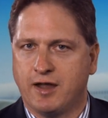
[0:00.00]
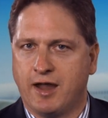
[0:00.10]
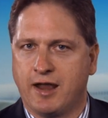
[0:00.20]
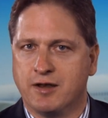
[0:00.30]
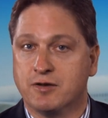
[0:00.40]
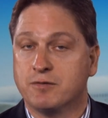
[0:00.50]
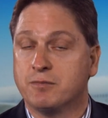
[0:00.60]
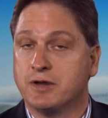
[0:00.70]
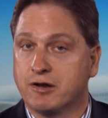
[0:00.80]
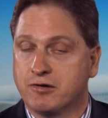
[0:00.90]
And
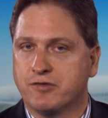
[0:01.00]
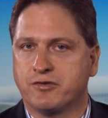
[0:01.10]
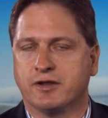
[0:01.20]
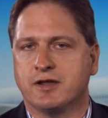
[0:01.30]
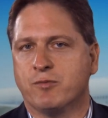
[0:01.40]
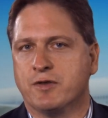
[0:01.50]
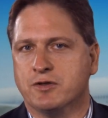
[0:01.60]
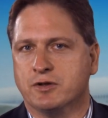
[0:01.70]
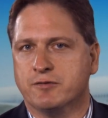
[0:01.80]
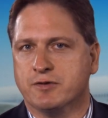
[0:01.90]
increasingly, whether
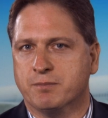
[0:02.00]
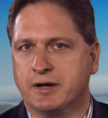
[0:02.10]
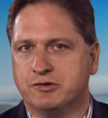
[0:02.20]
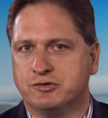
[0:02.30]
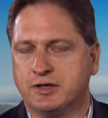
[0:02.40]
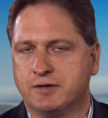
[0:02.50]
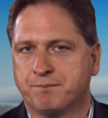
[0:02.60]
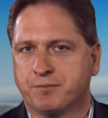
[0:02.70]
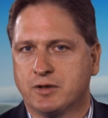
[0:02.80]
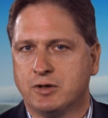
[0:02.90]
you live in Beijing
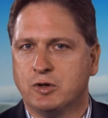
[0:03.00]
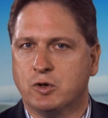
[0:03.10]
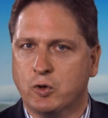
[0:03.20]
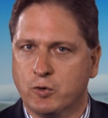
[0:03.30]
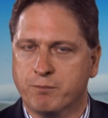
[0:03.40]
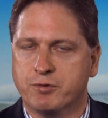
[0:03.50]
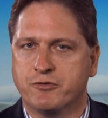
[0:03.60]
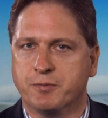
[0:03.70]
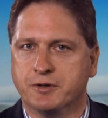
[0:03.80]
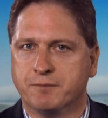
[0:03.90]
or in
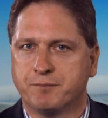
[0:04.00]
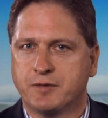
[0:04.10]
Brisbane,